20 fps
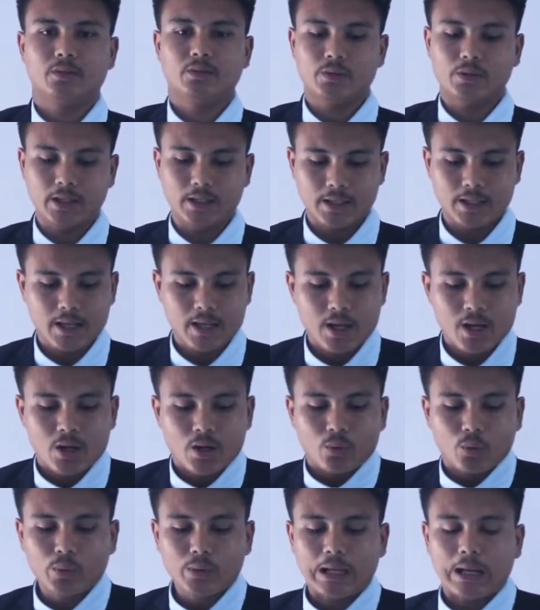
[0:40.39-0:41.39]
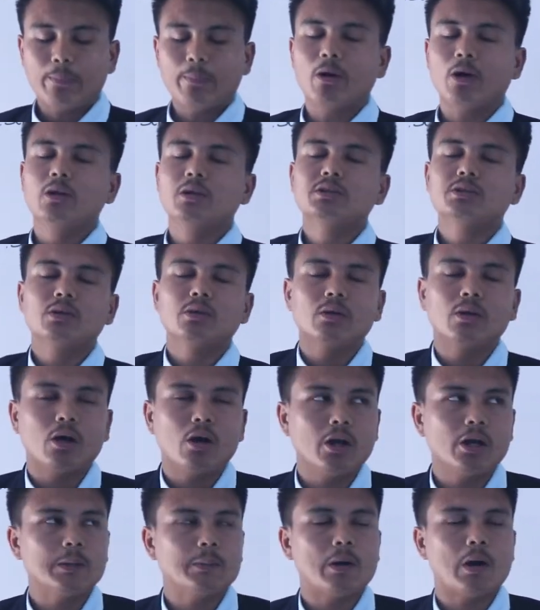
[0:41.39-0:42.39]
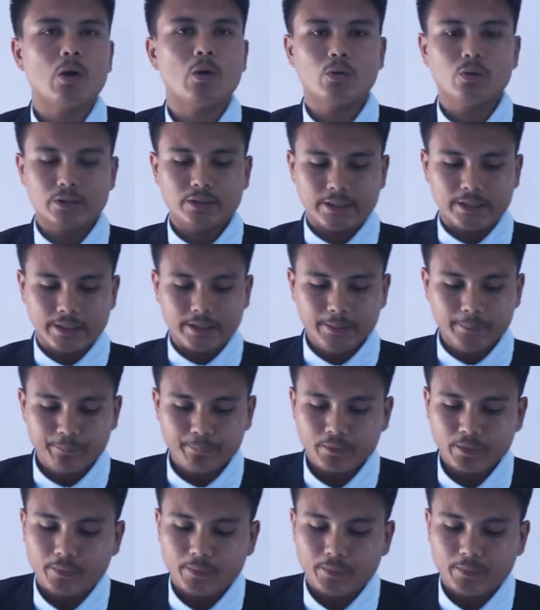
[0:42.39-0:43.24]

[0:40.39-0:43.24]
okay we have also learned about the